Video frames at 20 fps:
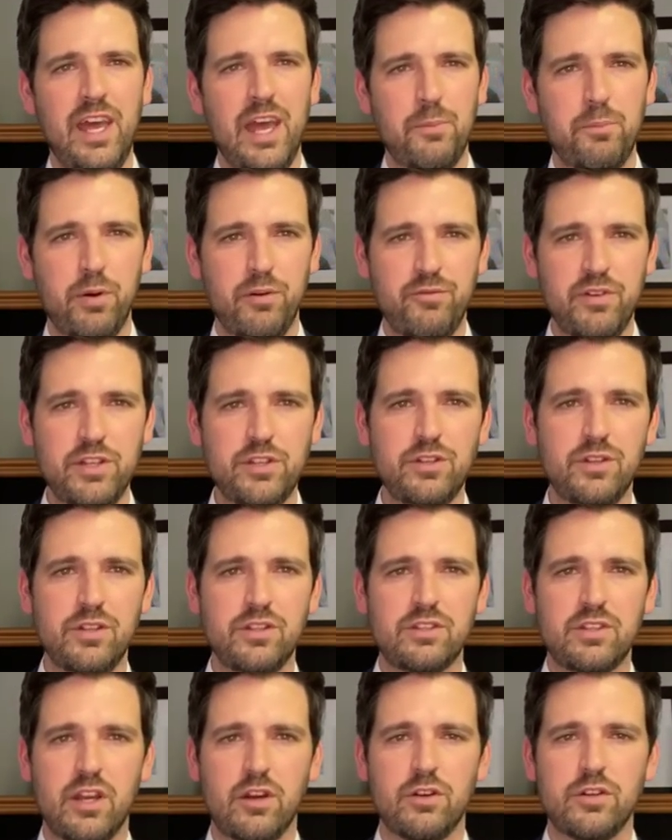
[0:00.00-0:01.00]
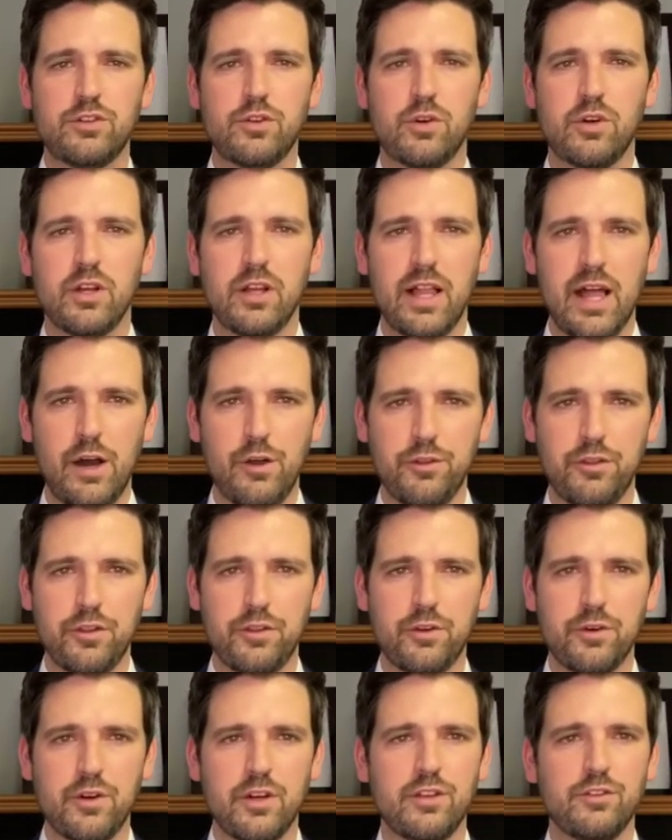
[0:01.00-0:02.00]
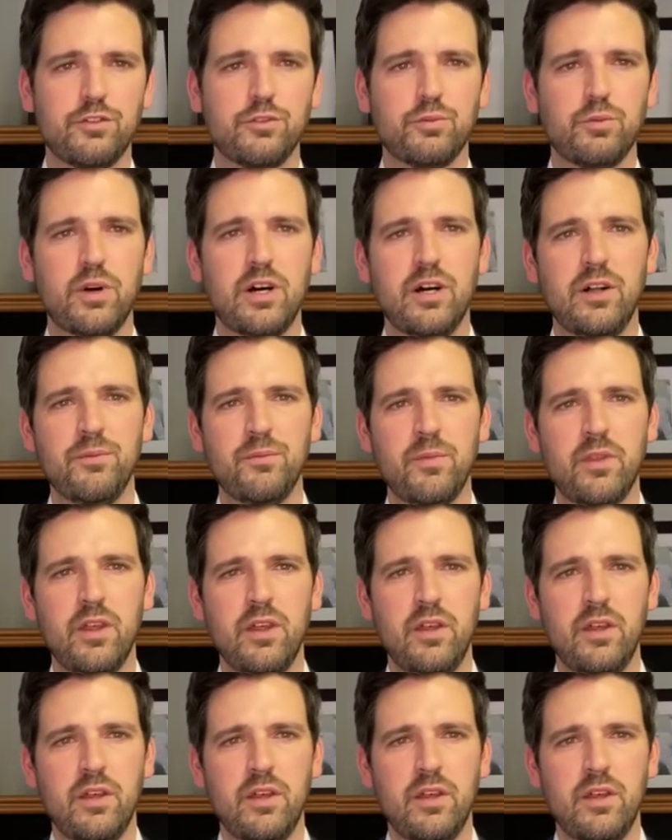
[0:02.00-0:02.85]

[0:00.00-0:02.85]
and provincial and territorial health authorities as well.